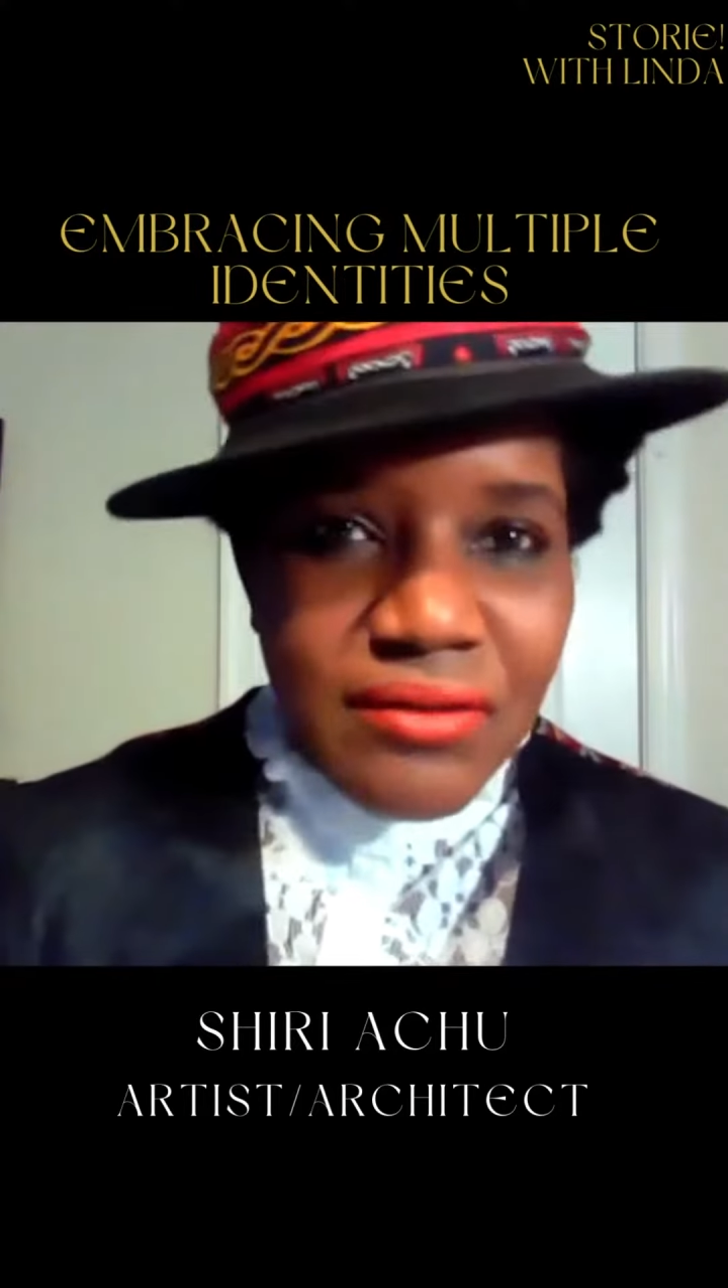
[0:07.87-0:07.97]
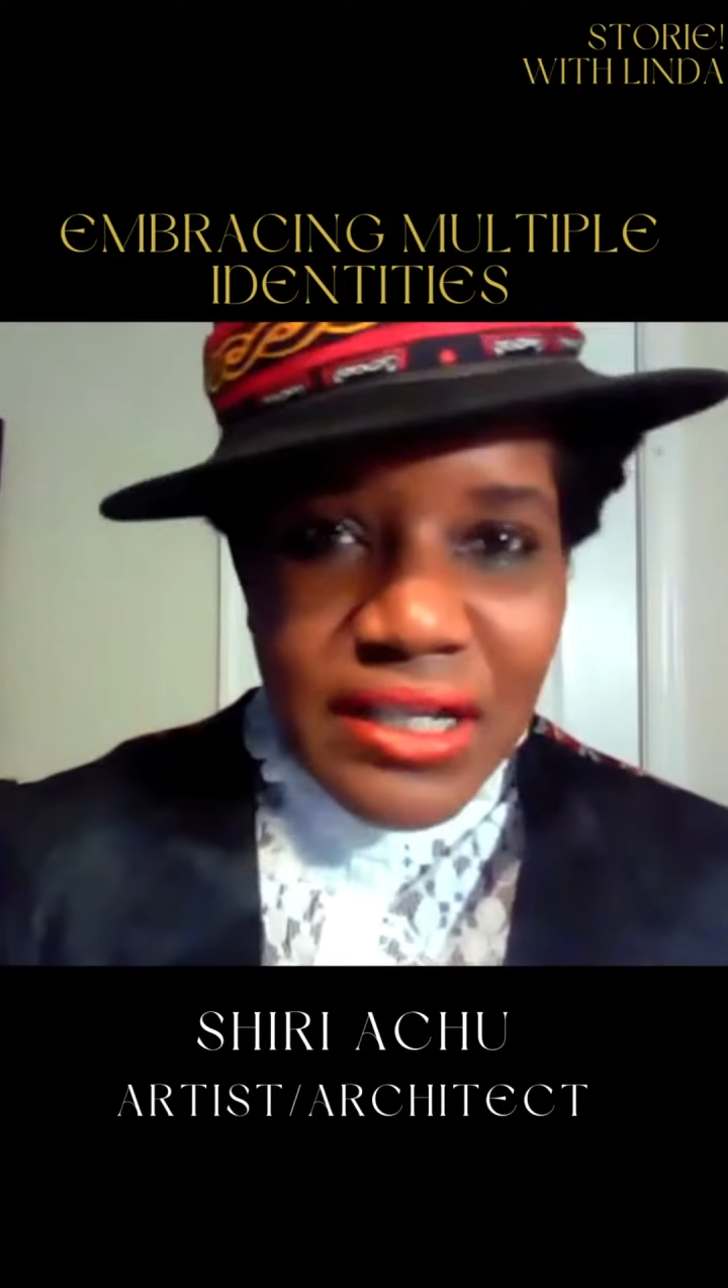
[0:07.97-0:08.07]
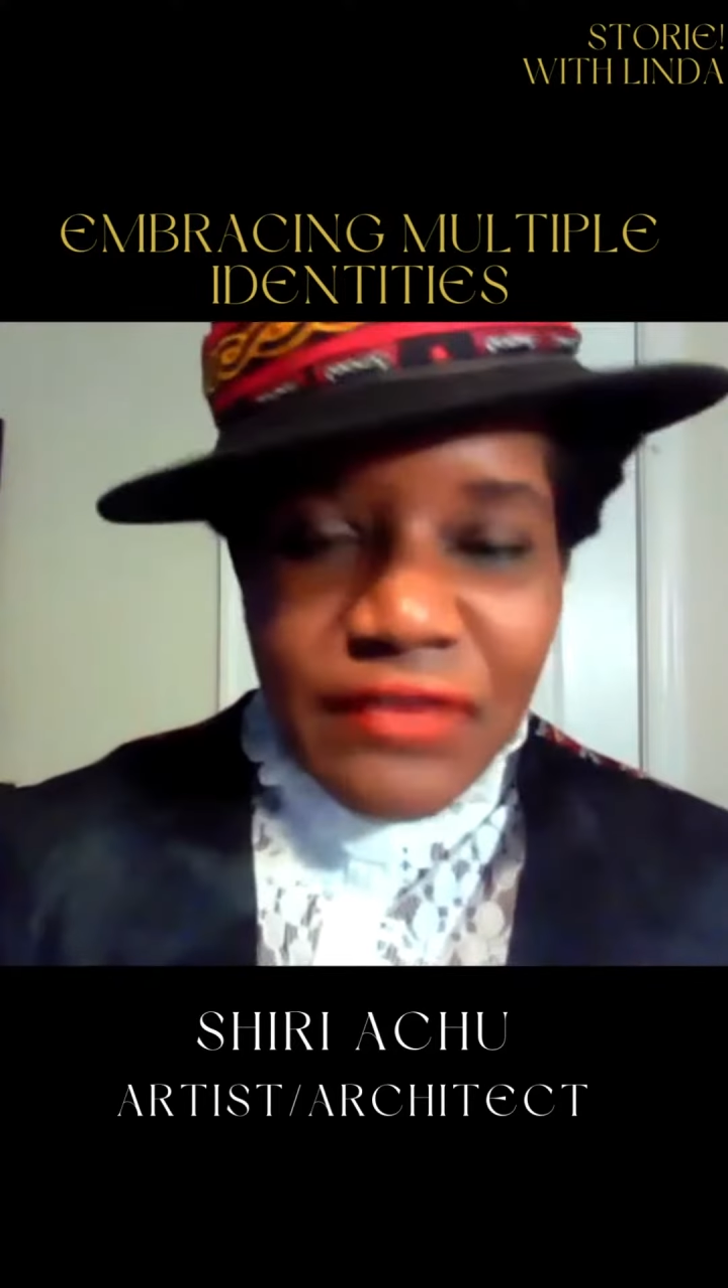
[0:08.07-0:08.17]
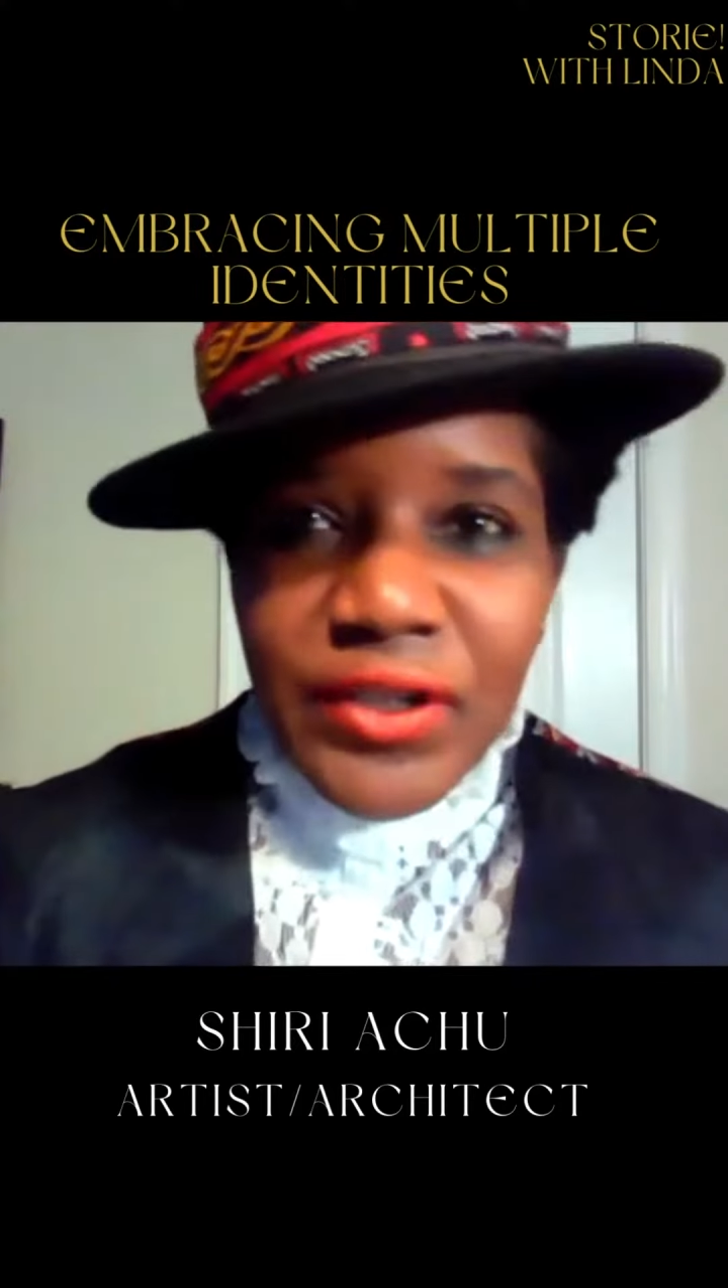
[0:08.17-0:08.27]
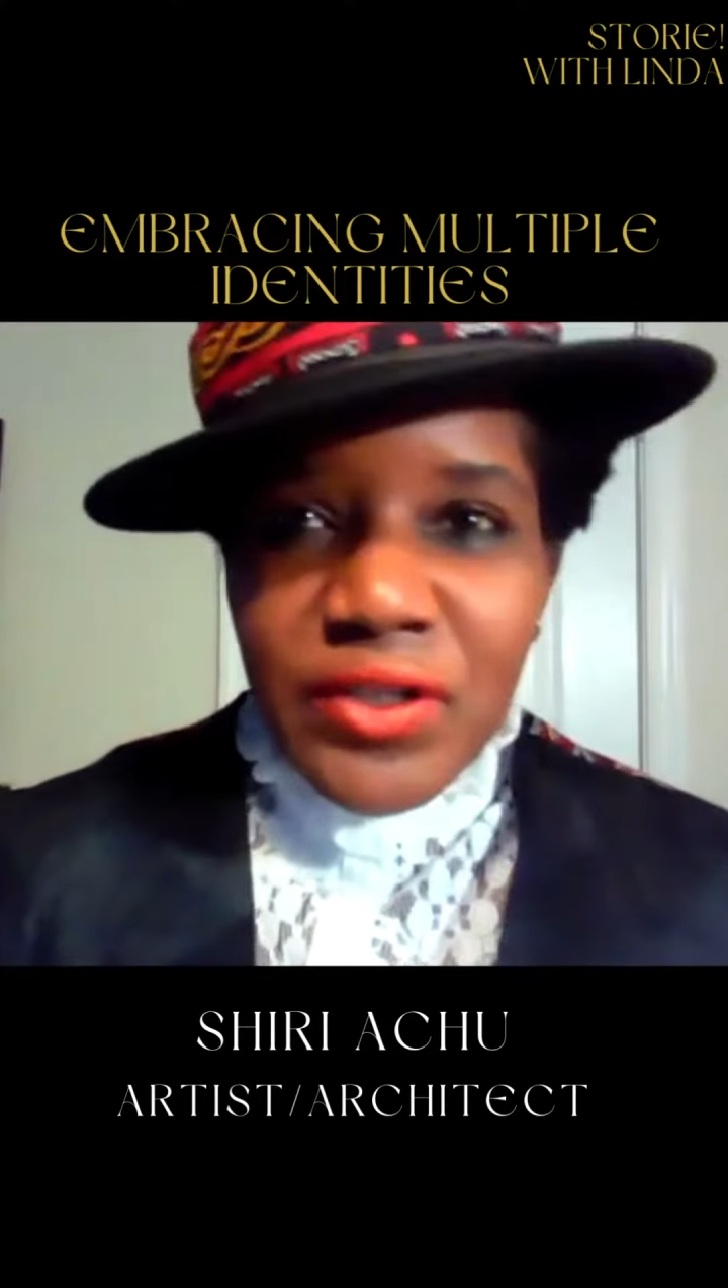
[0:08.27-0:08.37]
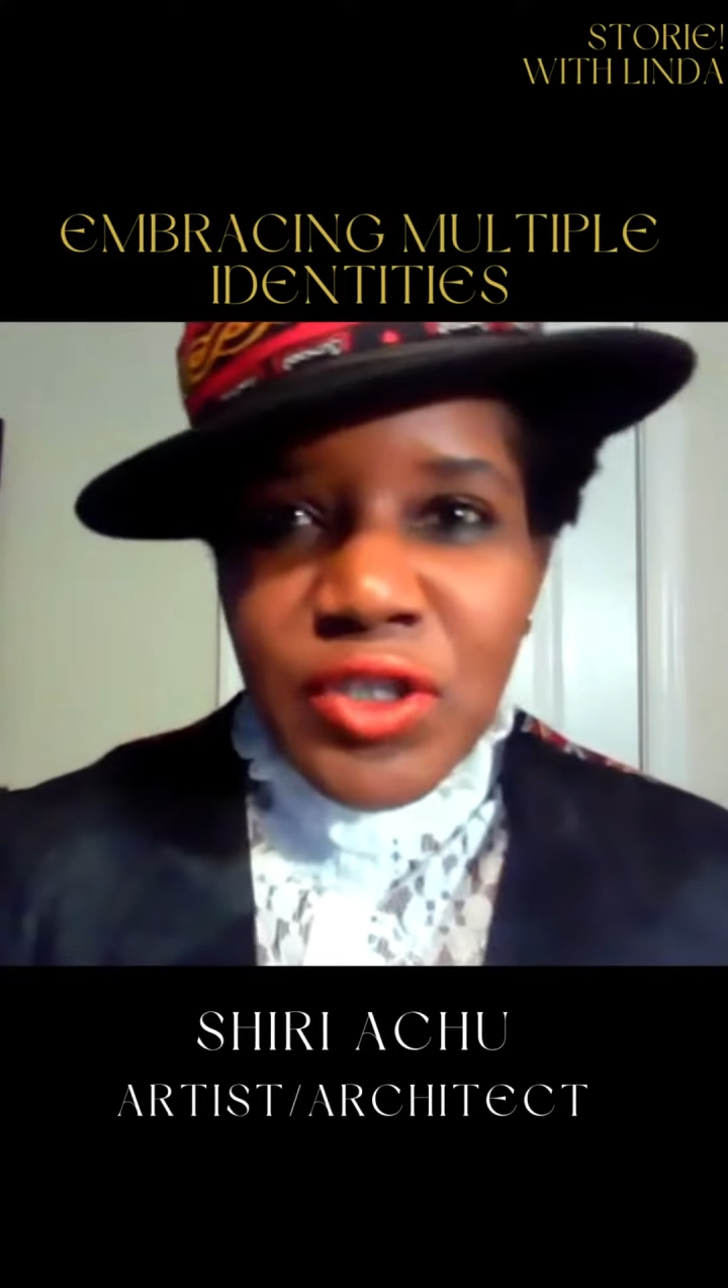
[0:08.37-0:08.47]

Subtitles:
a creative field.